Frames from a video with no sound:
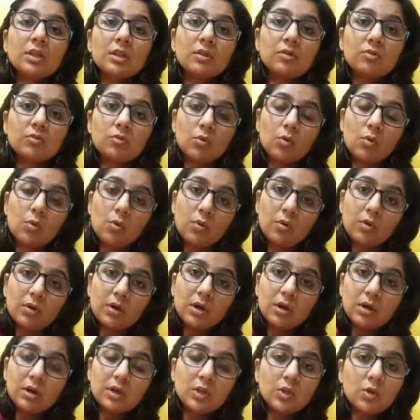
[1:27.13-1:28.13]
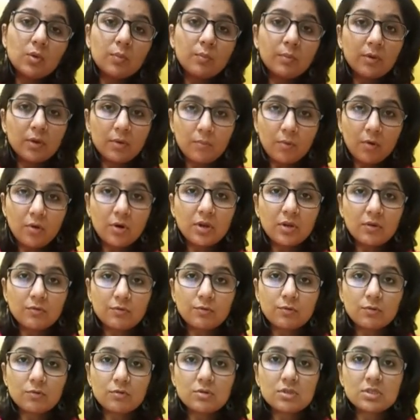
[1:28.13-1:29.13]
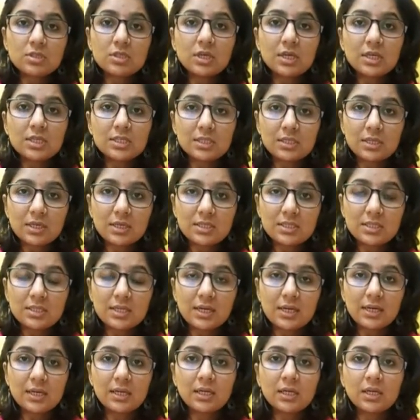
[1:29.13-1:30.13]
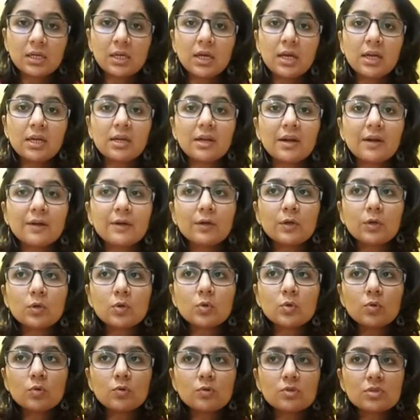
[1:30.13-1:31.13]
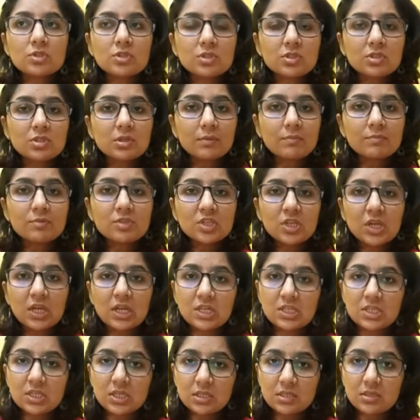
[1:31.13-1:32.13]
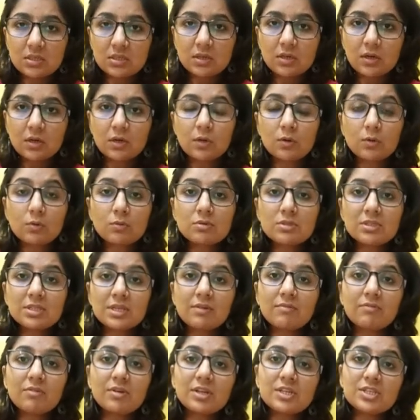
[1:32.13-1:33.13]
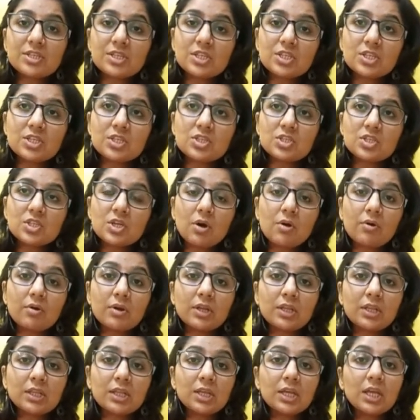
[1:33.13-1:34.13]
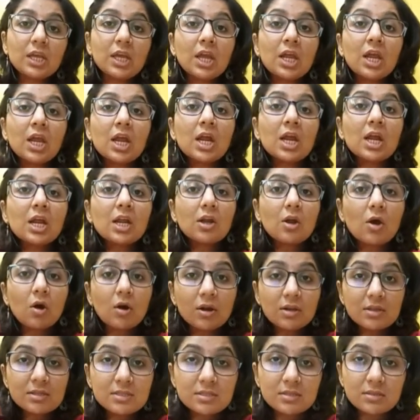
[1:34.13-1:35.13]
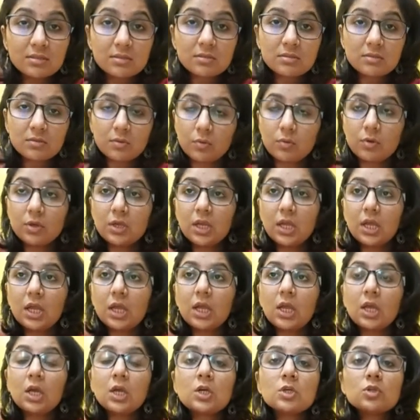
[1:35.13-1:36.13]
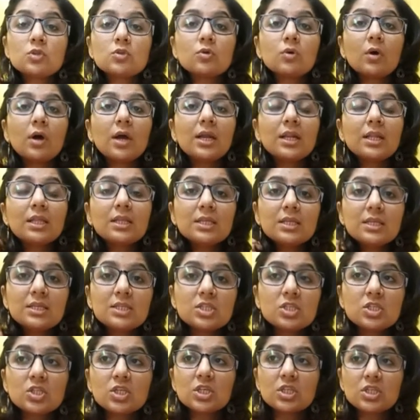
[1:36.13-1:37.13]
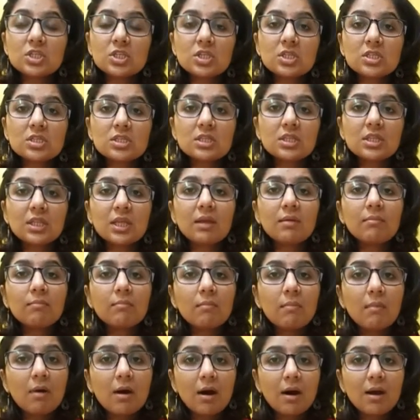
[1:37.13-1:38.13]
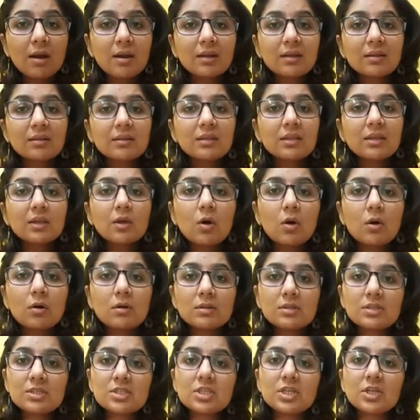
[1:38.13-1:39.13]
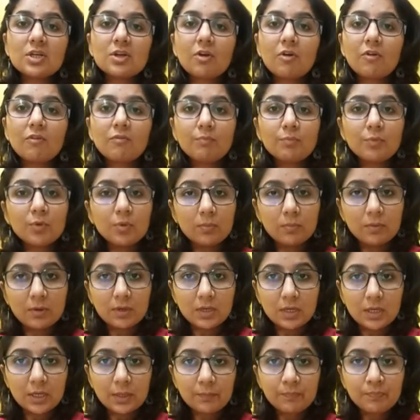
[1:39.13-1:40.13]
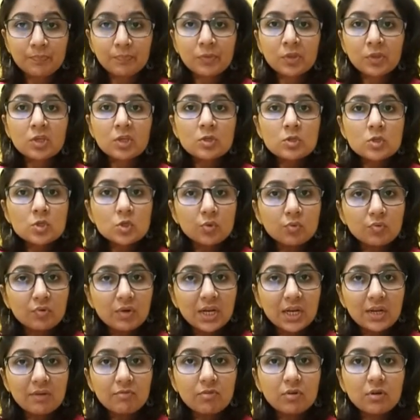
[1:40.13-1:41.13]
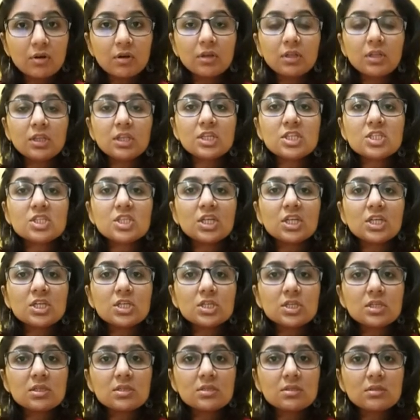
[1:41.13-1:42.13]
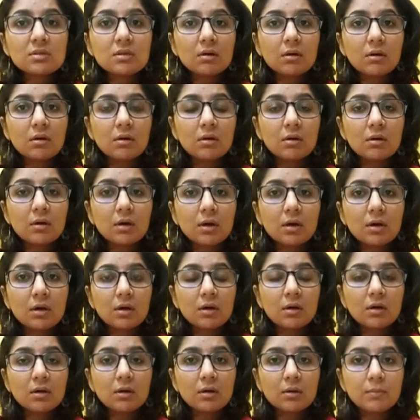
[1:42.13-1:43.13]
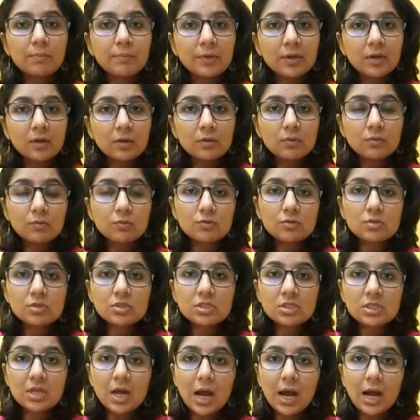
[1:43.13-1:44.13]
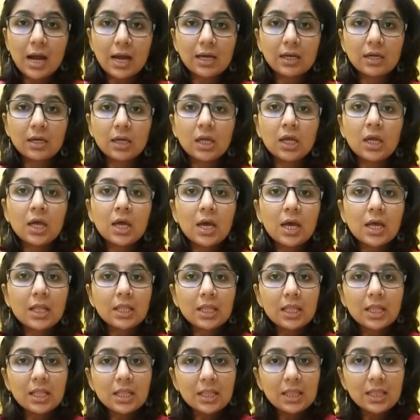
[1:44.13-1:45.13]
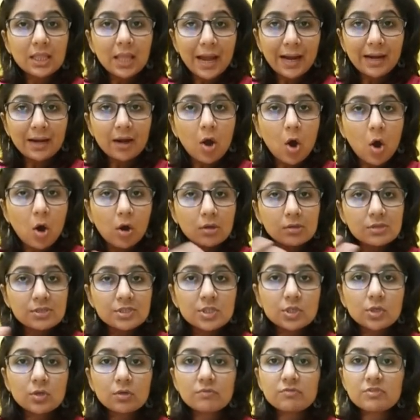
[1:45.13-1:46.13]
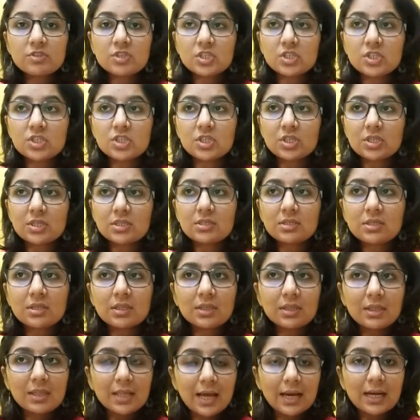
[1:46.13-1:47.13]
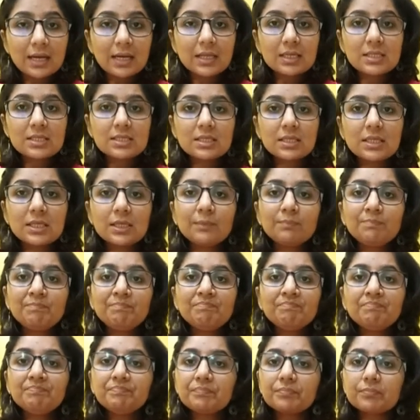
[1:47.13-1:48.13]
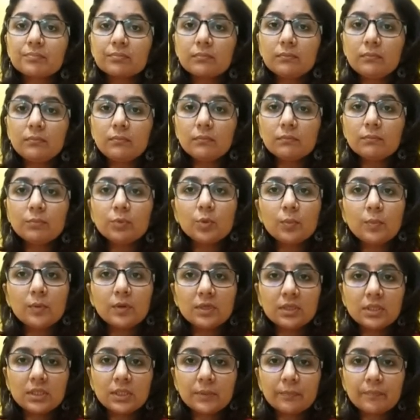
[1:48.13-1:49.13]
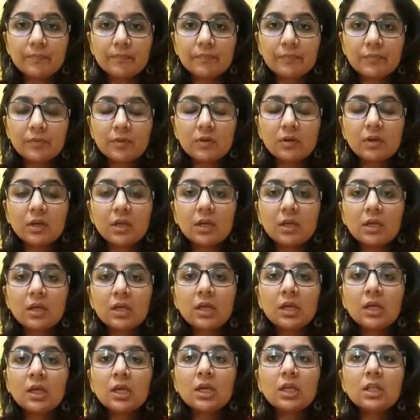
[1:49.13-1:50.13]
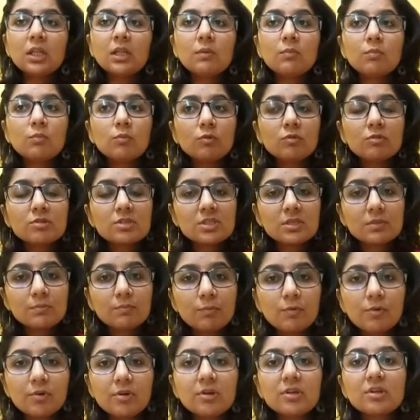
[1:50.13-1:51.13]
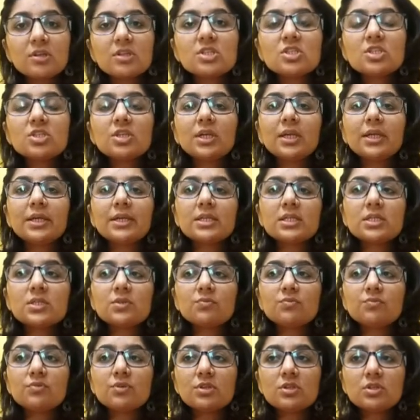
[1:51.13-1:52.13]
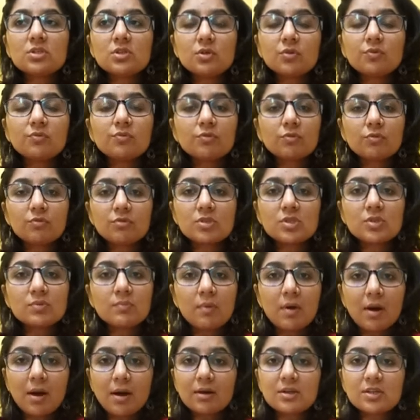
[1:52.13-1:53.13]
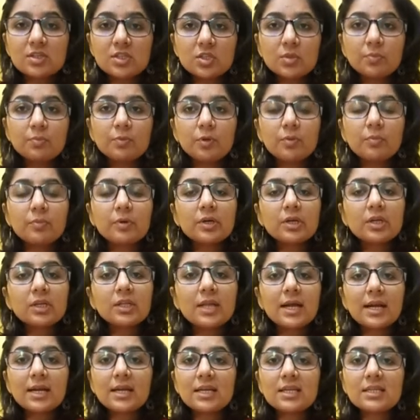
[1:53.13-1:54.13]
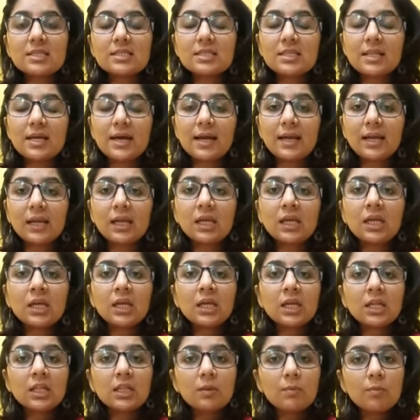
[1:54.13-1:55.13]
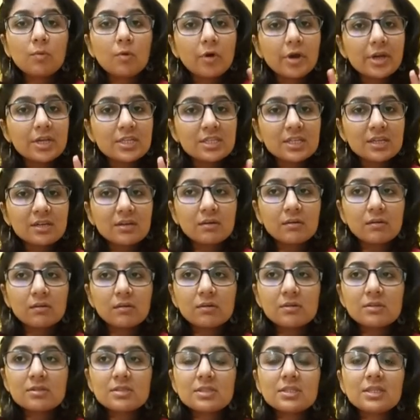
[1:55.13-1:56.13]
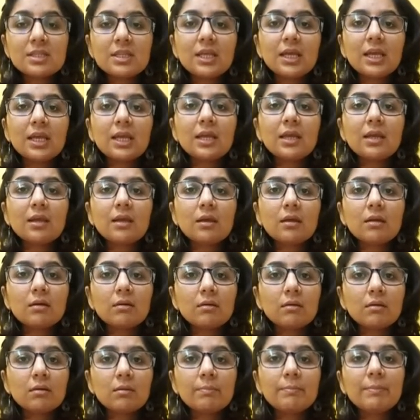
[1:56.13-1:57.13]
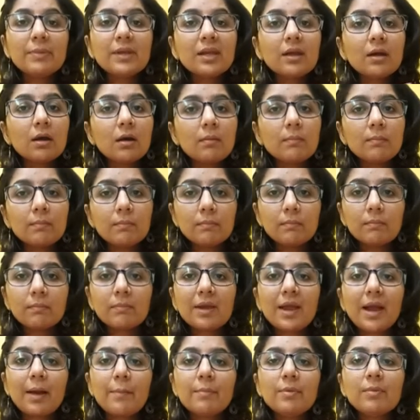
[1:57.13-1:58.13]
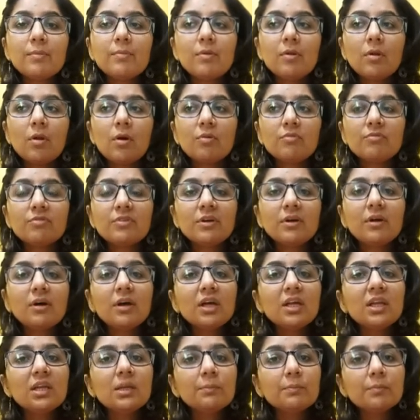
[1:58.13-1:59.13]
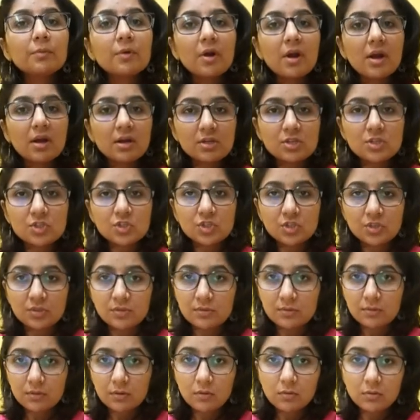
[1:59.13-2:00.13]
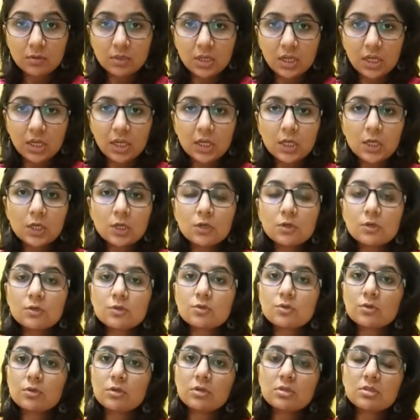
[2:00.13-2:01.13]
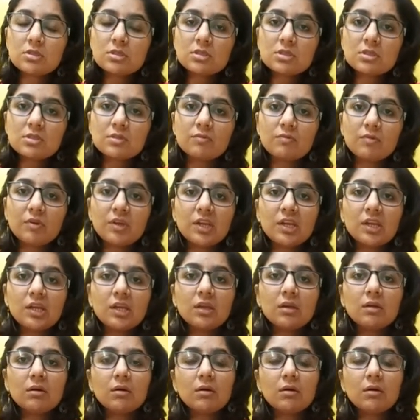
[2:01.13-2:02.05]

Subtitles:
So a human body, of course, as I said, it undergoes some changes. It undergoes several changes during the adolescence. Okay. So, and these changes, they mark the onset of puberty. So, whenever the changes appear to start, then that onset of changes, that is the puberty. Okay. And the most important change, which of course marks the puberty, that is that the boys and girls, they become capable of the reproduction. Okay, so this is very